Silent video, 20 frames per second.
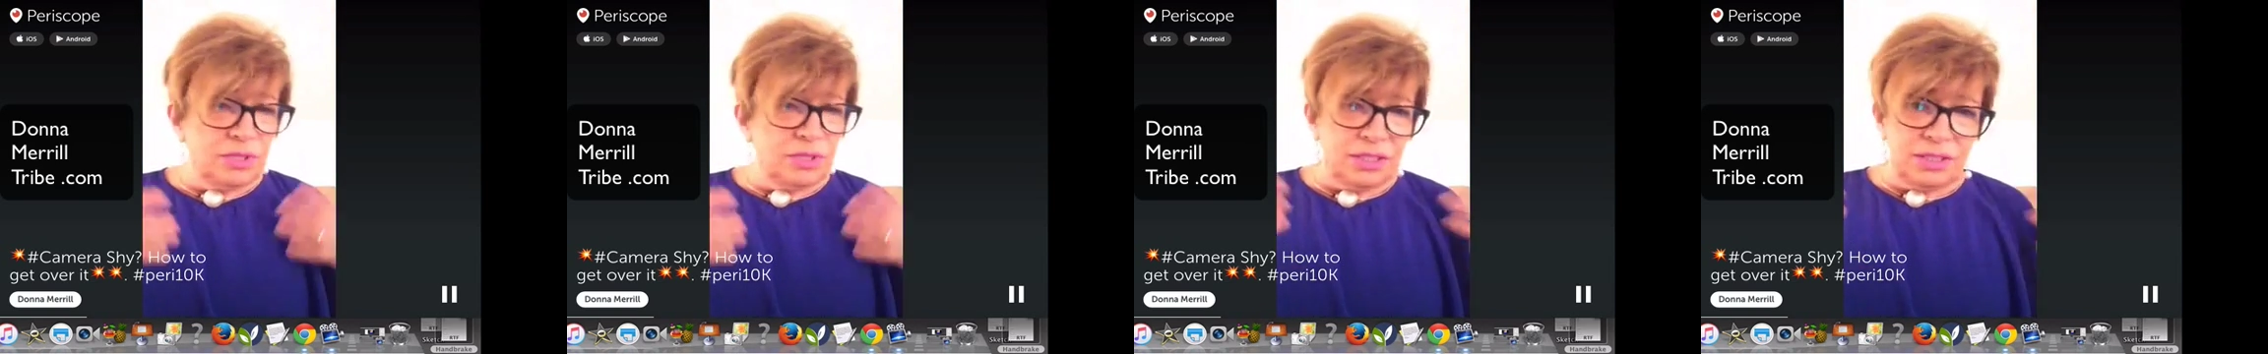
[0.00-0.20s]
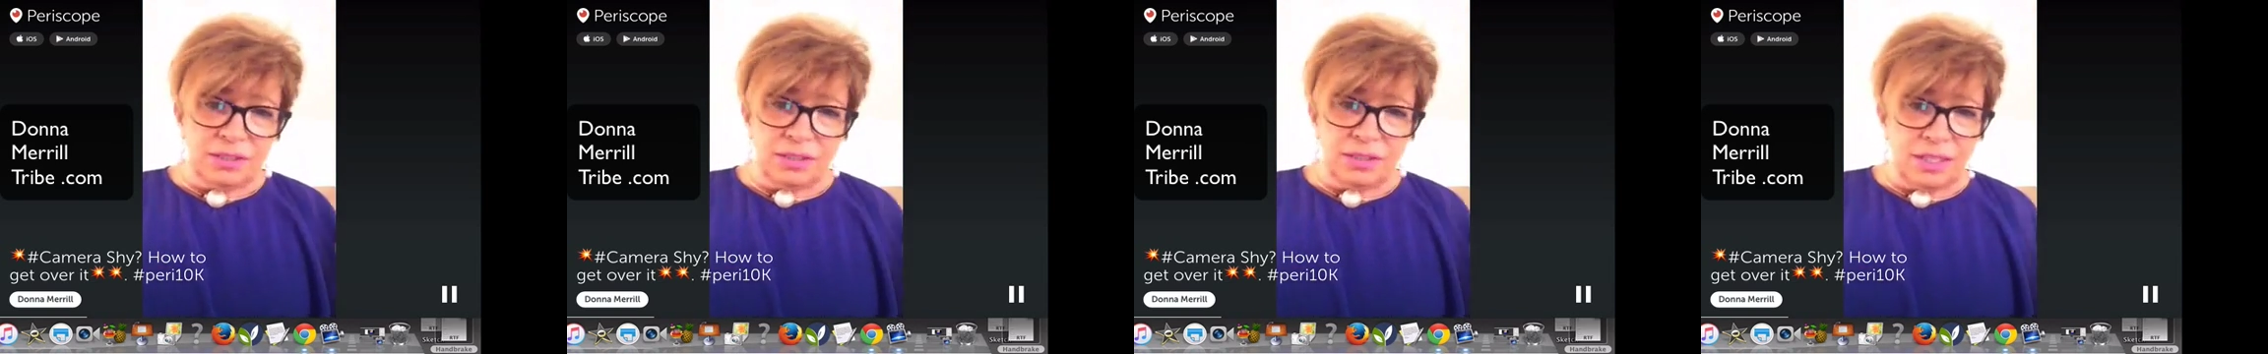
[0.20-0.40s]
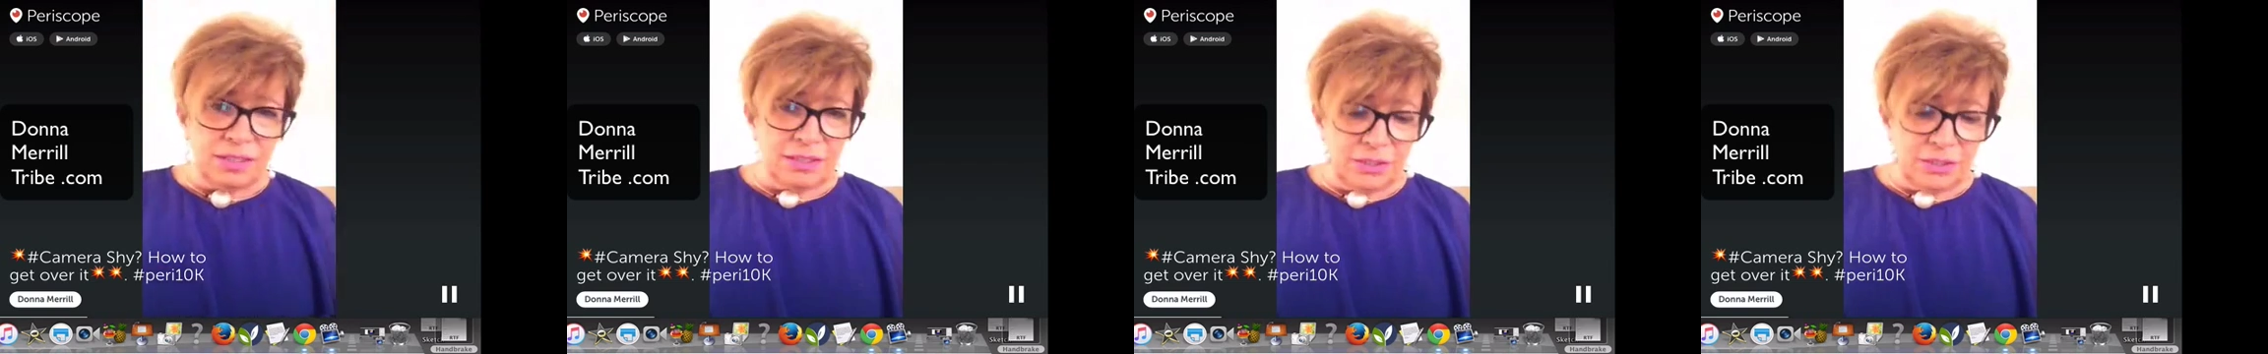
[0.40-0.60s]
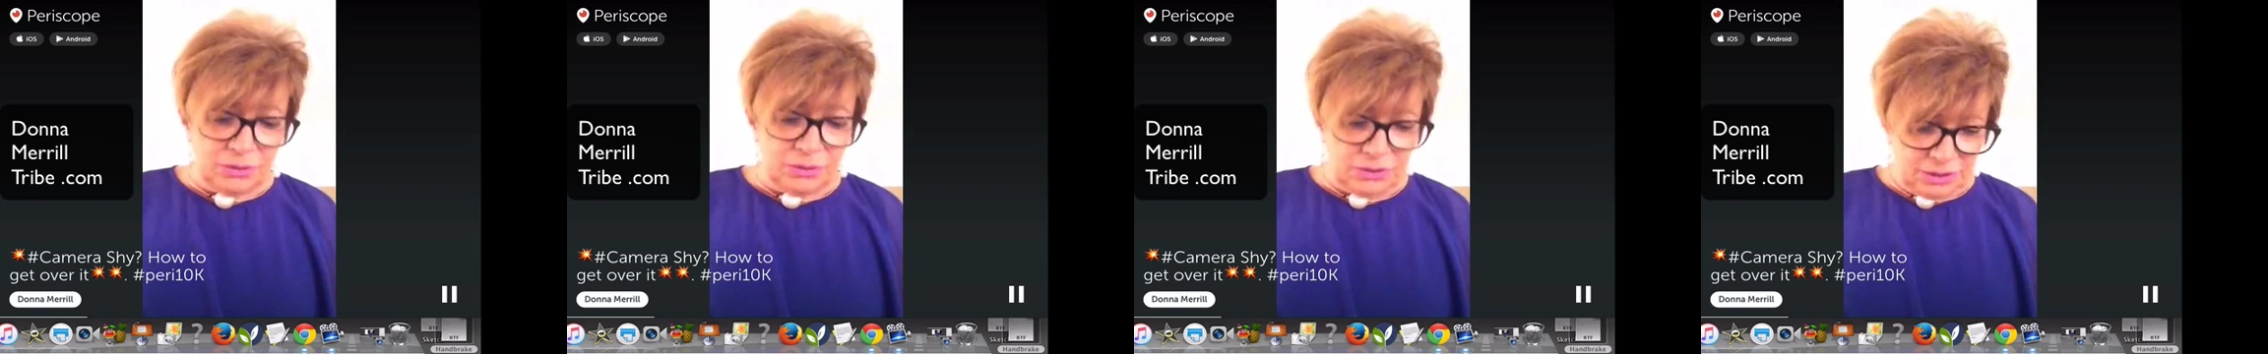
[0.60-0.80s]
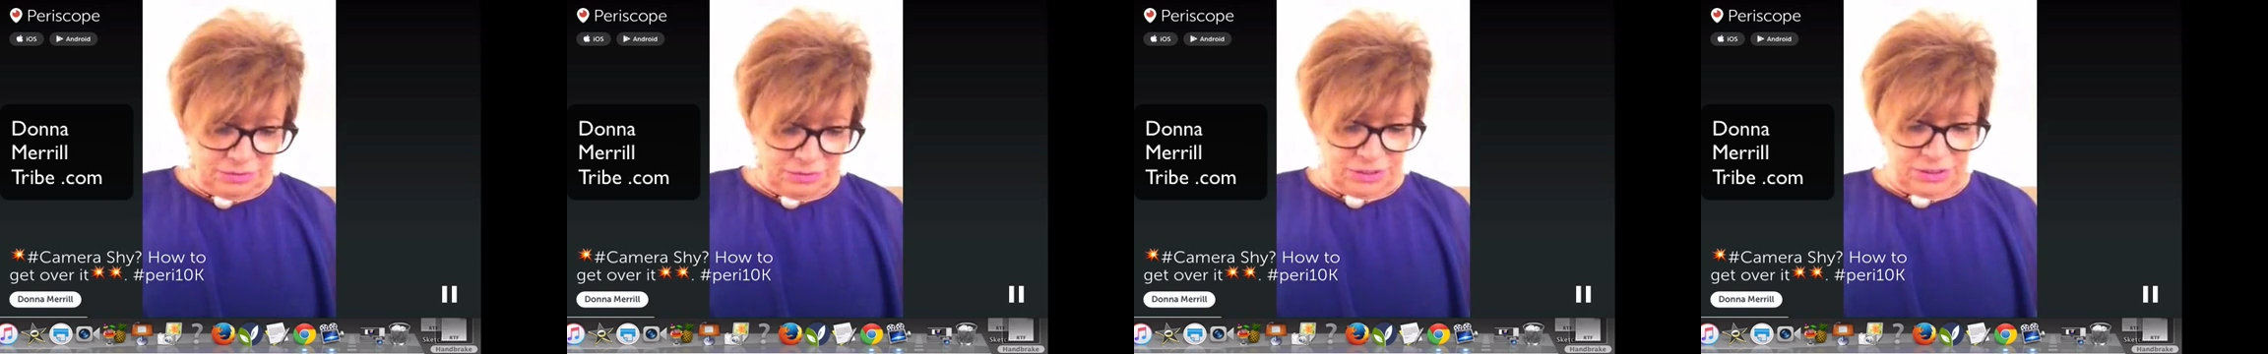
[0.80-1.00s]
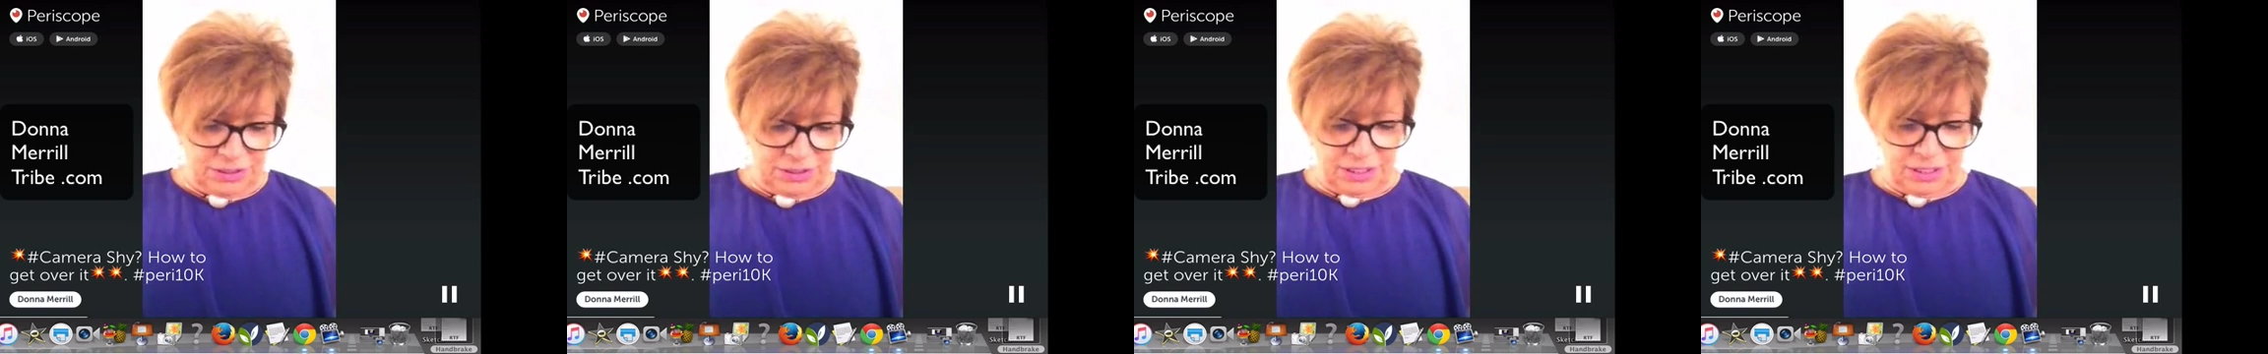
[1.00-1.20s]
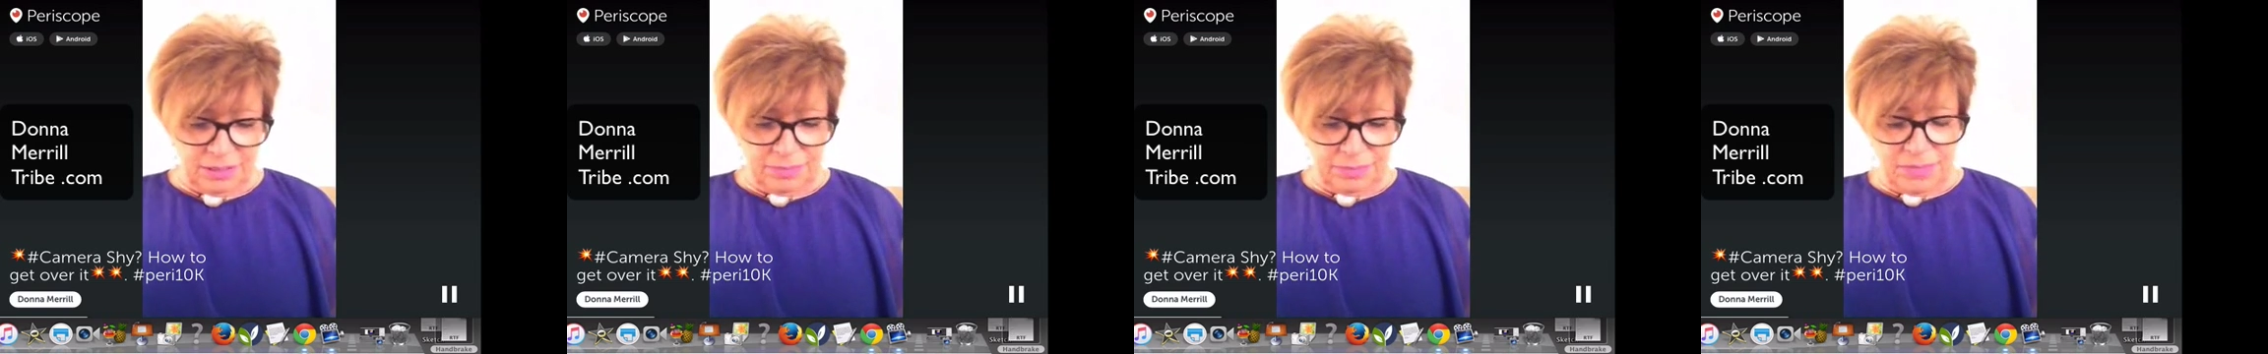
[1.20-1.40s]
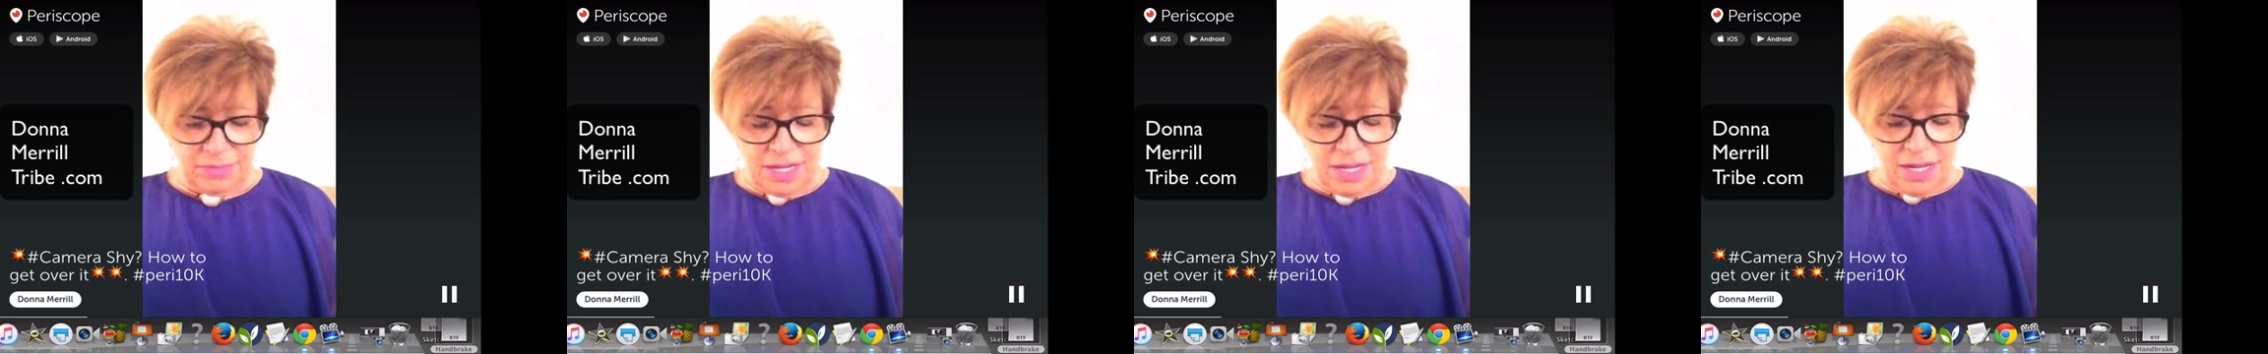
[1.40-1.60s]
we discussed low self
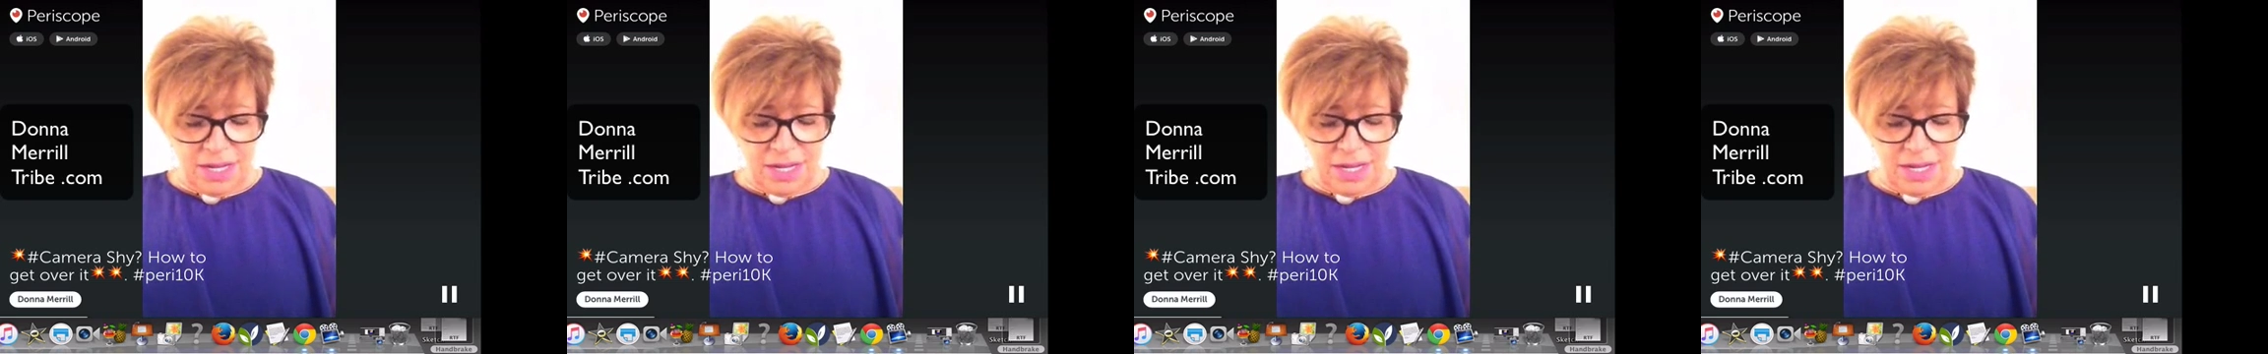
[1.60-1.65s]
esteem.